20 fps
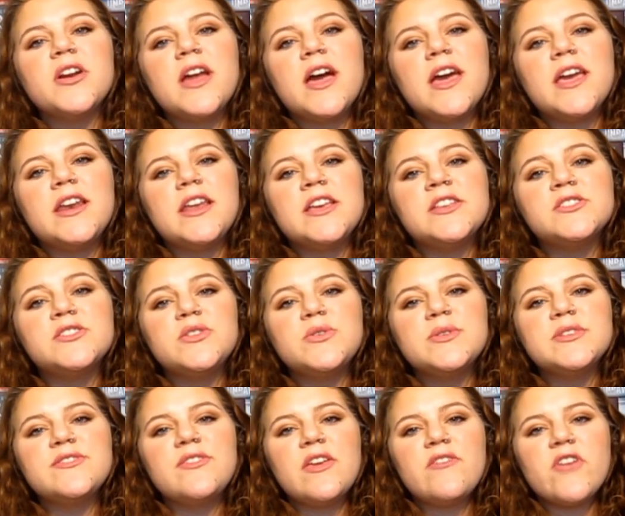nine is
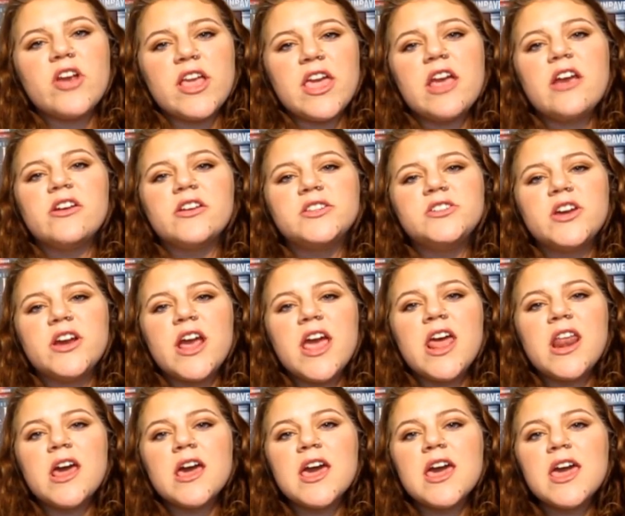newest favorite character,
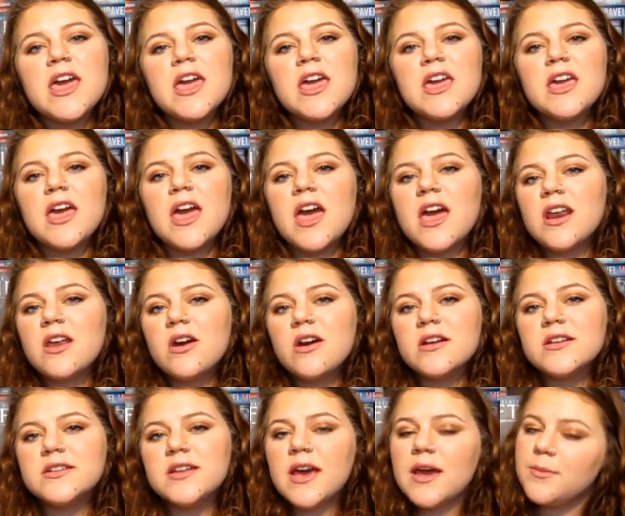and I had a
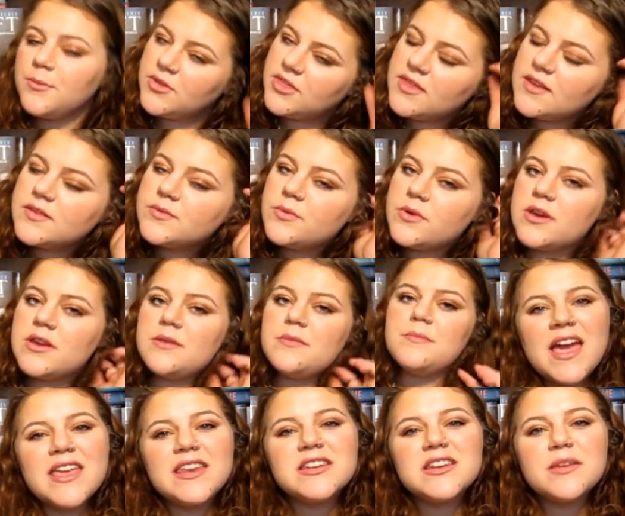hard time with this one.
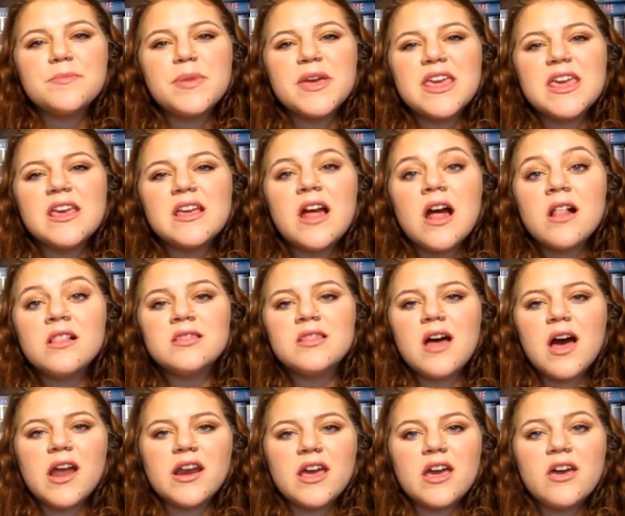I ended up picking
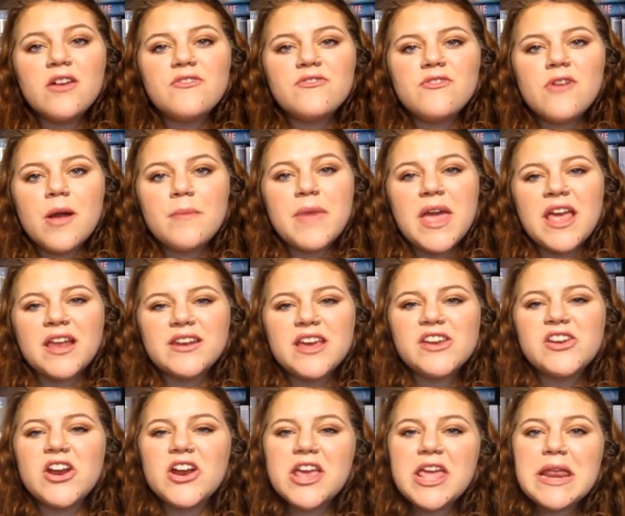Lada from And I
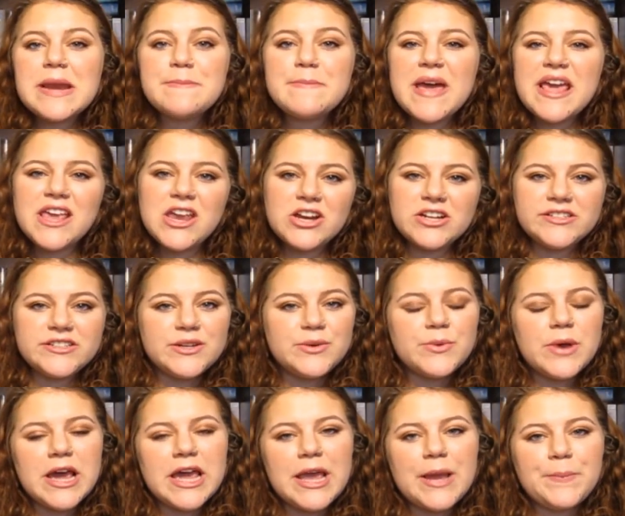Darken by Kiersten
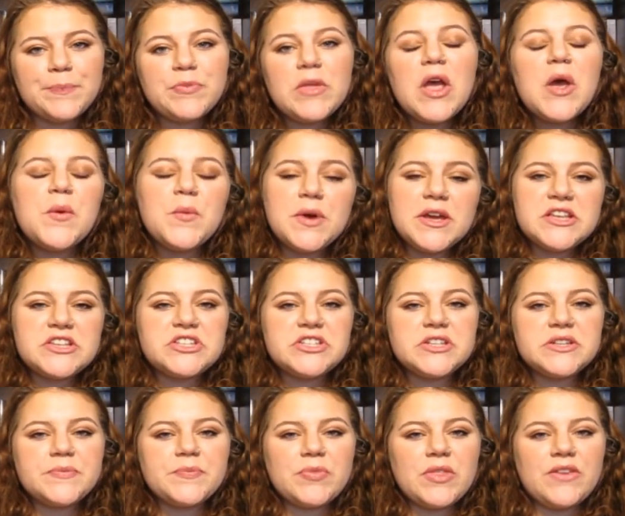White, which
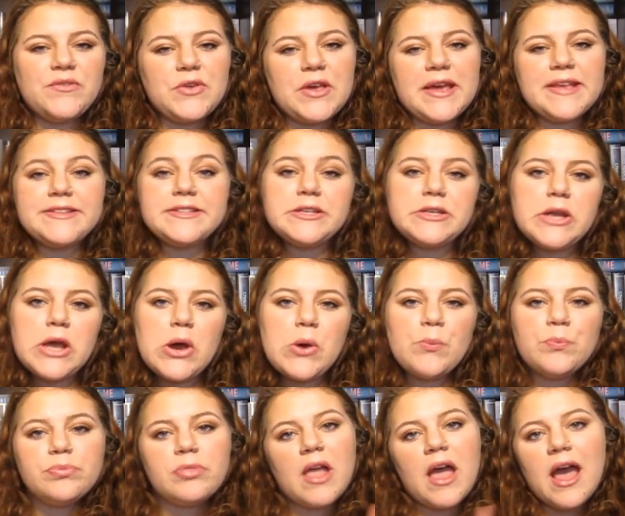if you guys didn't
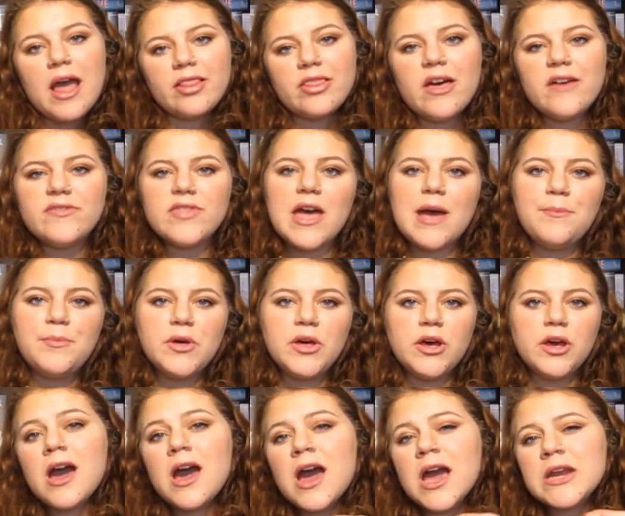know, I love that
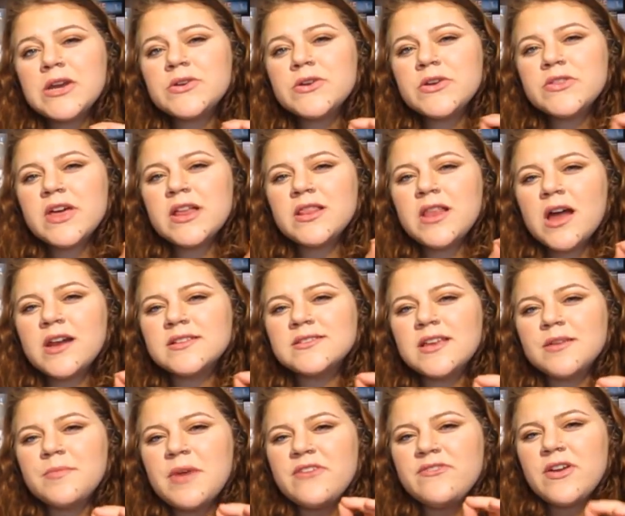book. I don't know that Lada's
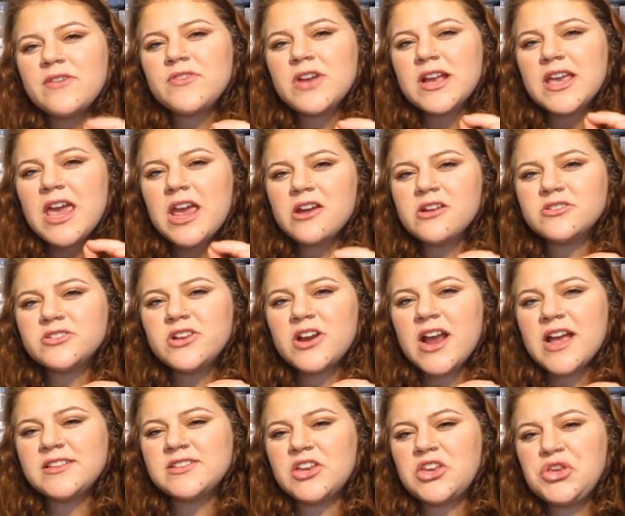like my favorite character
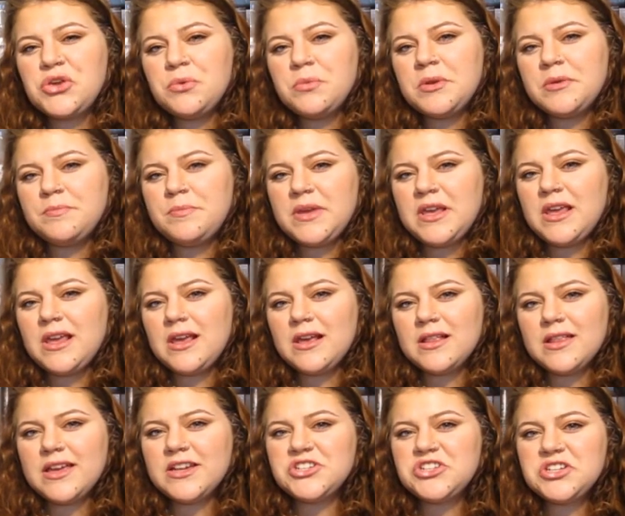as a human being.
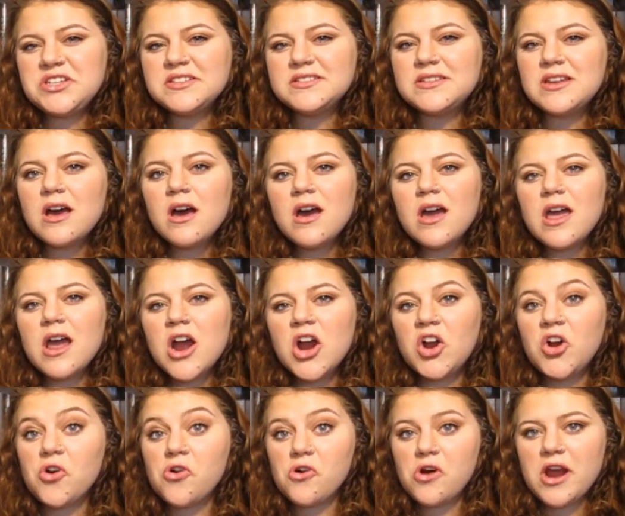Like she's not a
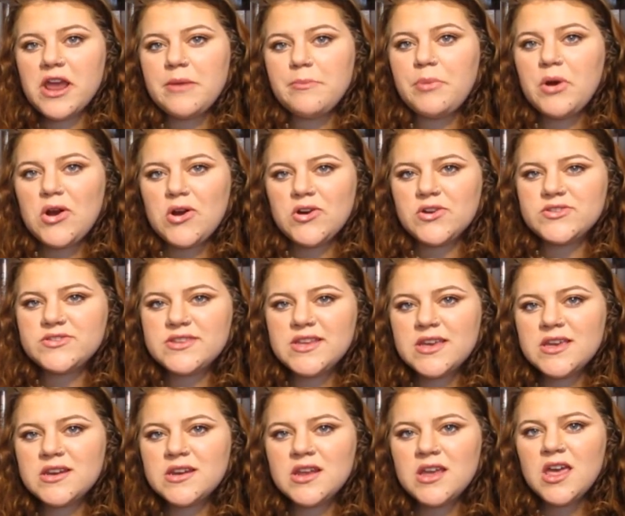great
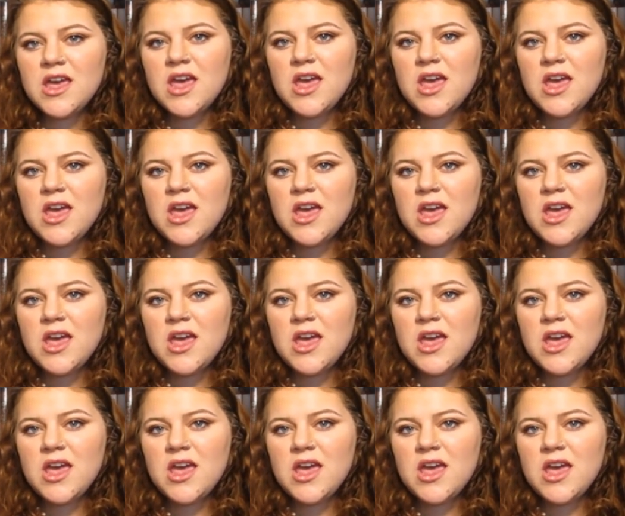person